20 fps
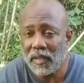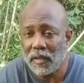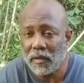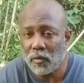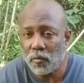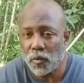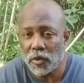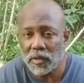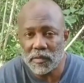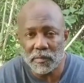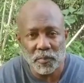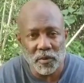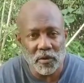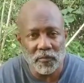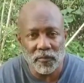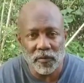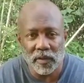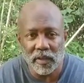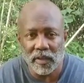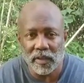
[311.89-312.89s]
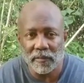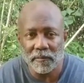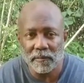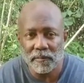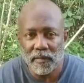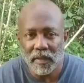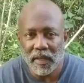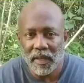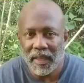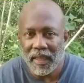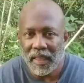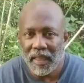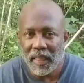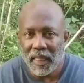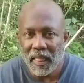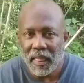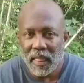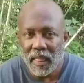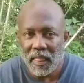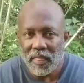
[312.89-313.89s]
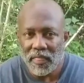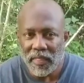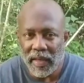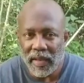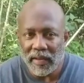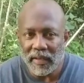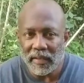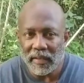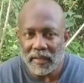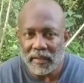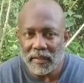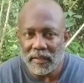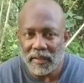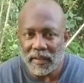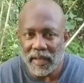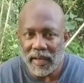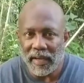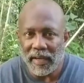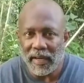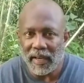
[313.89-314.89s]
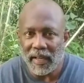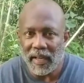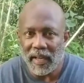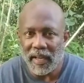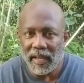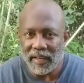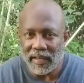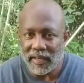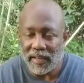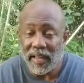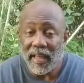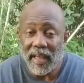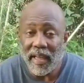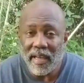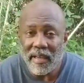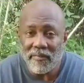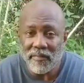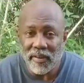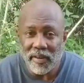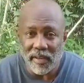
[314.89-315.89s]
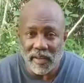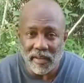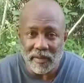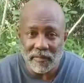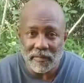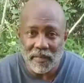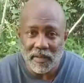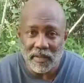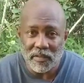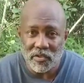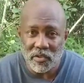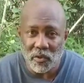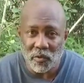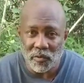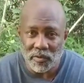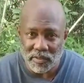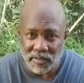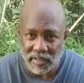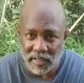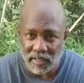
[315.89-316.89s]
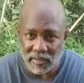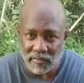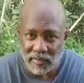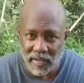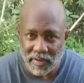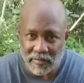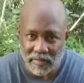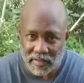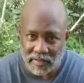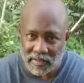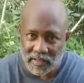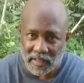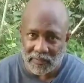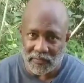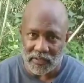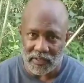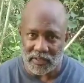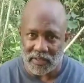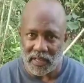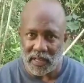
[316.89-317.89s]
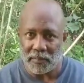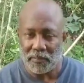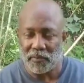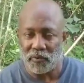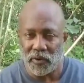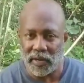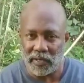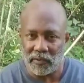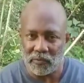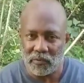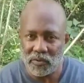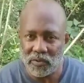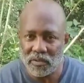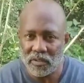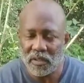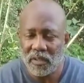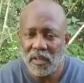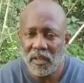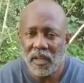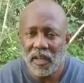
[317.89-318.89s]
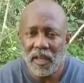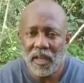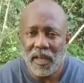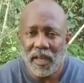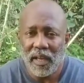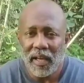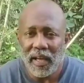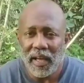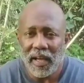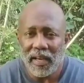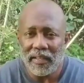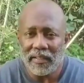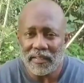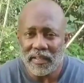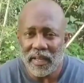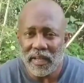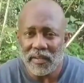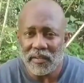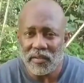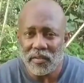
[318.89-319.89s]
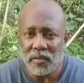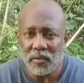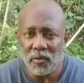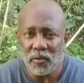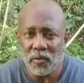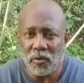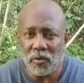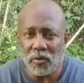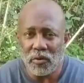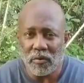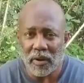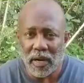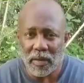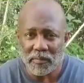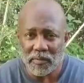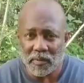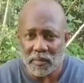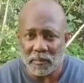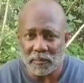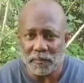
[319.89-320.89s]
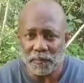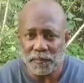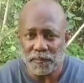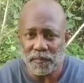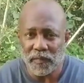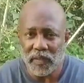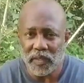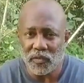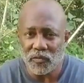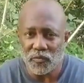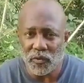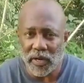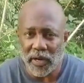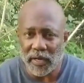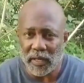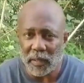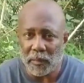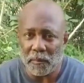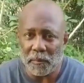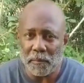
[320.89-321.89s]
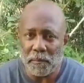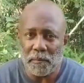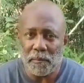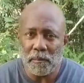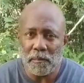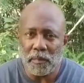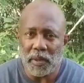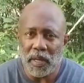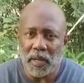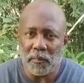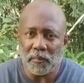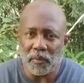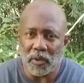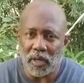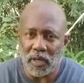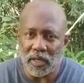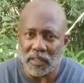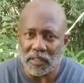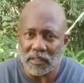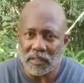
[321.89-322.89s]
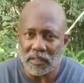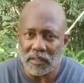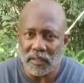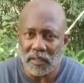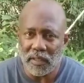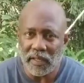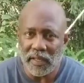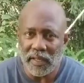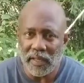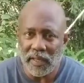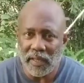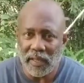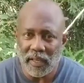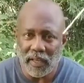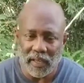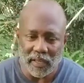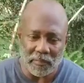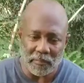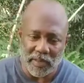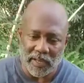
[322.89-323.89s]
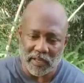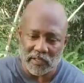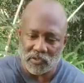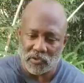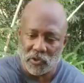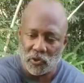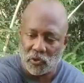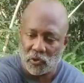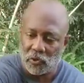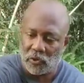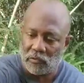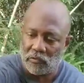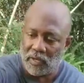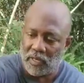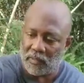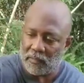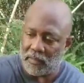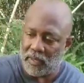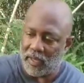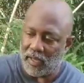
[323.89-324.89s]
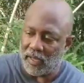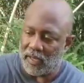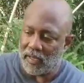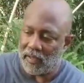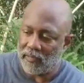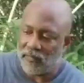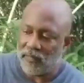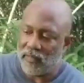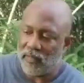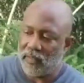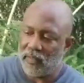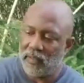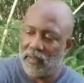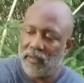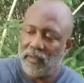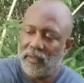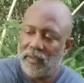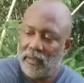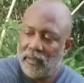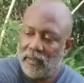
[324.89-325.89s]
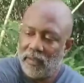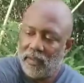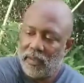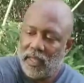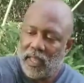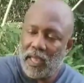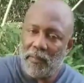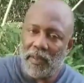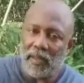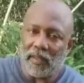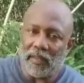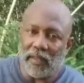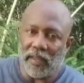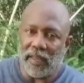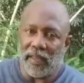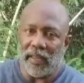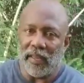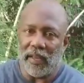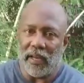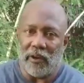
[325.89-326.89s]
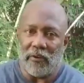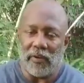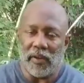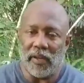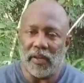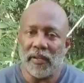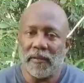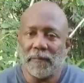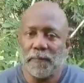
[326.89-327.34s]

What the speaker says: Works perfectly. That night, I didn't have any. So instead of having the sniff and stop granules, I decided to grab some dried up palm fronds and make a circle around my hammock lay area.